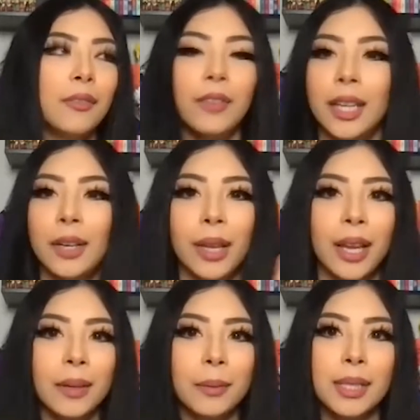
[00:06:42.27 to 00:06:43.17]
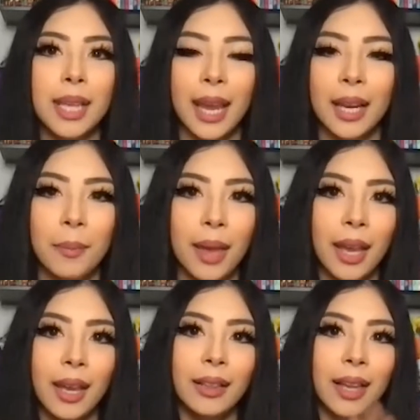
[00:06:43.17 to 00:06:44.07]
video games,
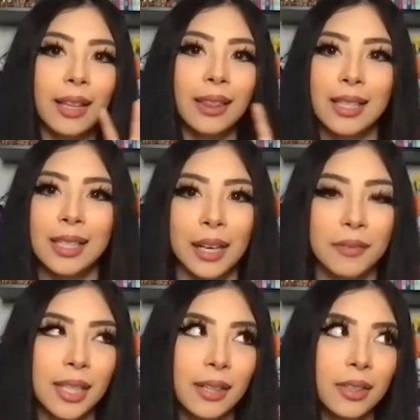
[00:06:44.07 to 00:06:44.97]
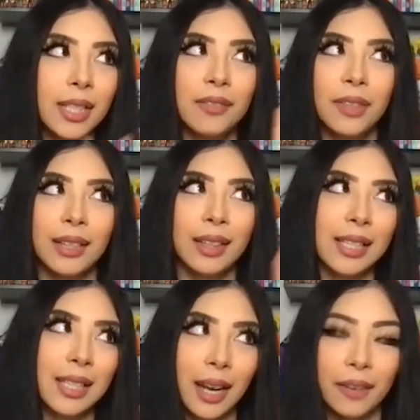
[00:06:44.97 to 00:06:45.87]
anime, like things that I've seen on TV,
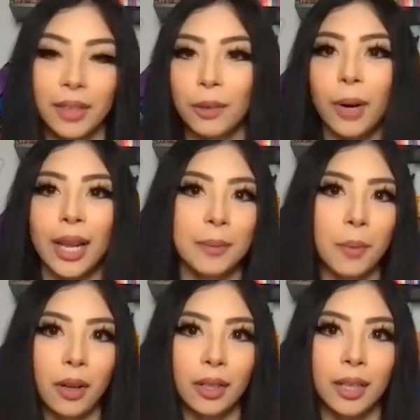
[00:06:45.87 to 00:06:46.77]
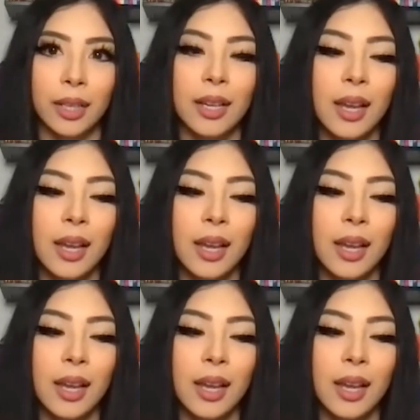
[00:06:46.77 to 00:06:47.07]
things that I've like read in manga.